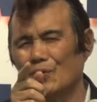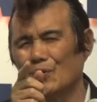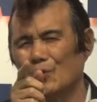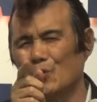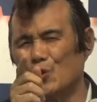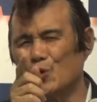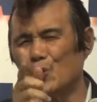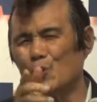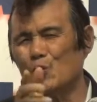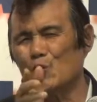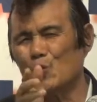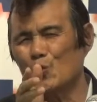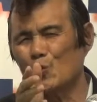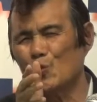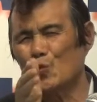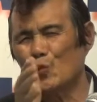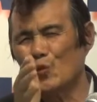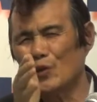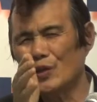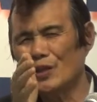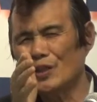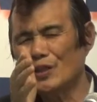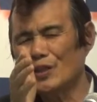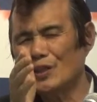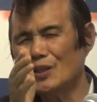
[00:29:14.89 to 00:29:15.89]
You
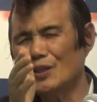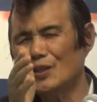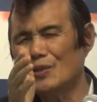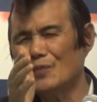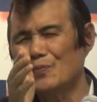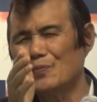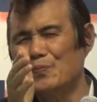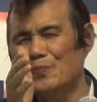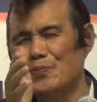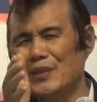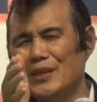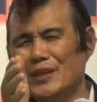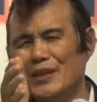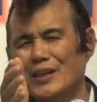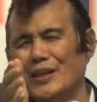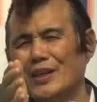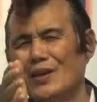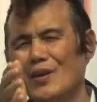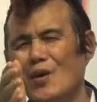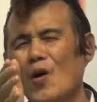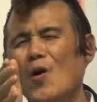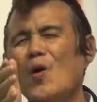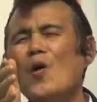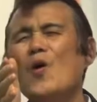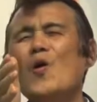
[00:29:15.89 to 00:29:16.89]
will be
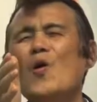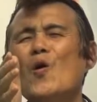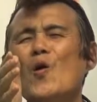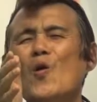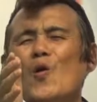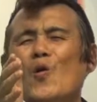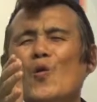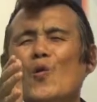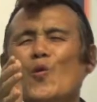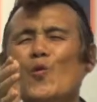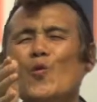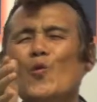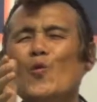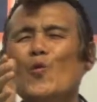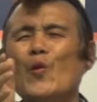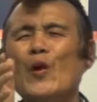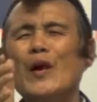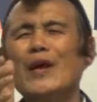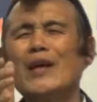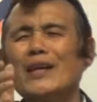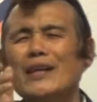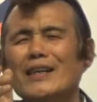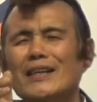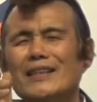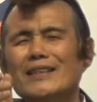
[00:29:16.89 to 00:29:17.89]

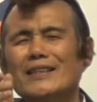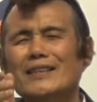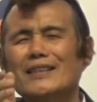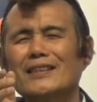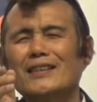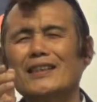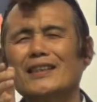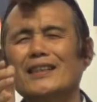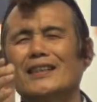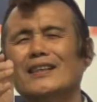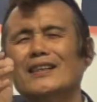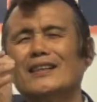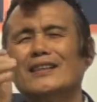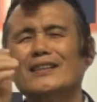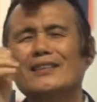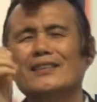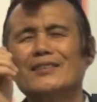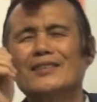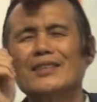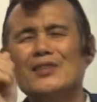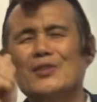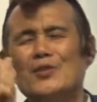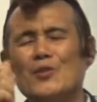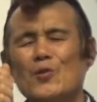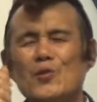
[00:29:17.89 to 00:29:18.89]
always
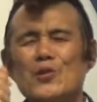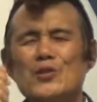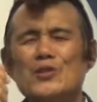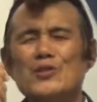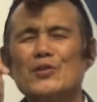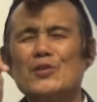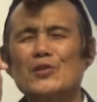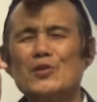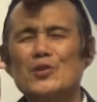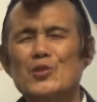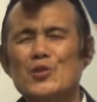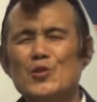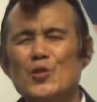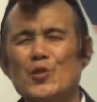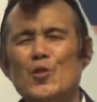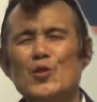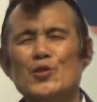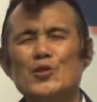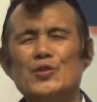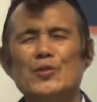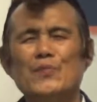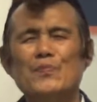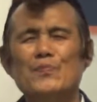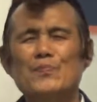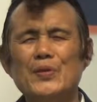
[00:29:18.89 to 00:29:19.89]
rejoice the
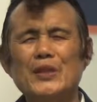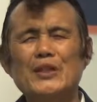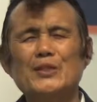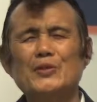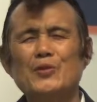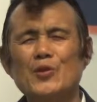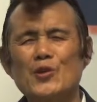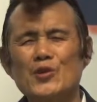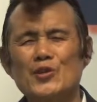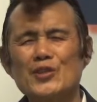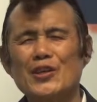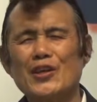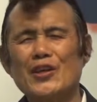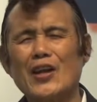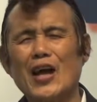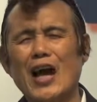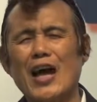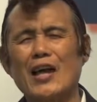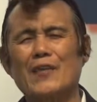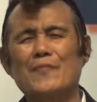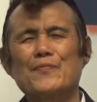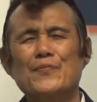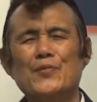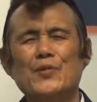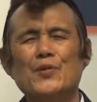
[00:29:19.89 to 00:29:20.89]
joy, the victorious
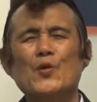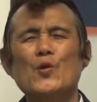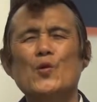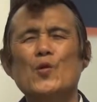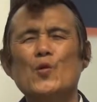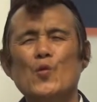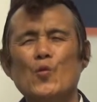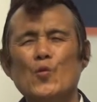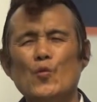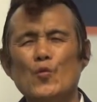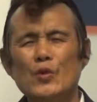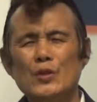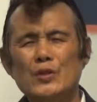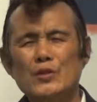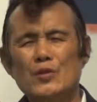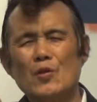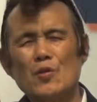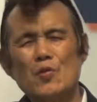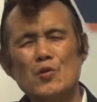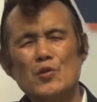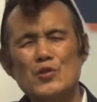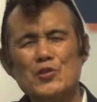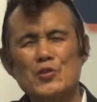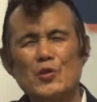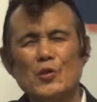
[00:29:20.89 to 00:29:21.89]
life. It
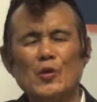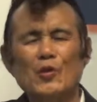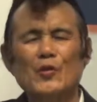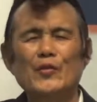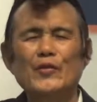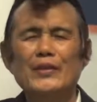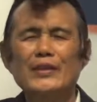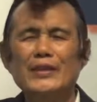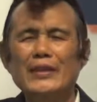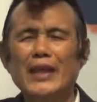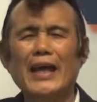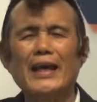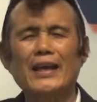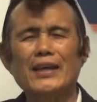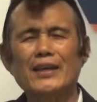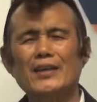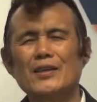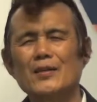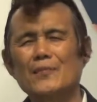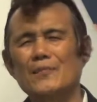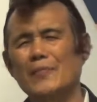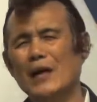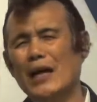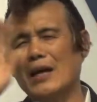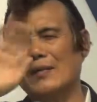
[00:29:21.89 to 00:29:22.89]
goes on. Thank
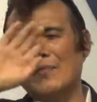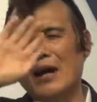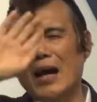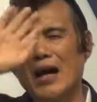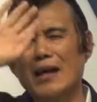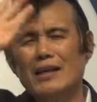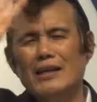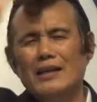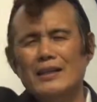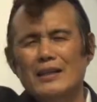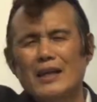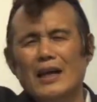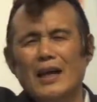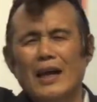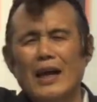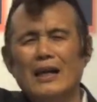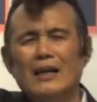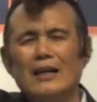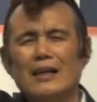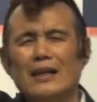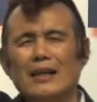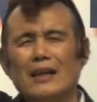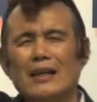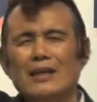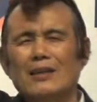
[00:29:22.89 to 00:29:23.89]
you. Bye-bye.
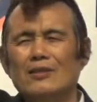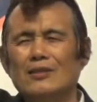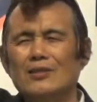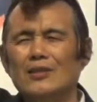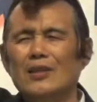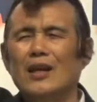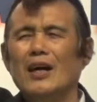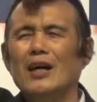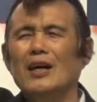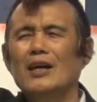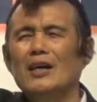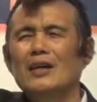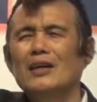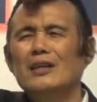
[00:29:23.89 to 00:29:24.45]
Hallelujah.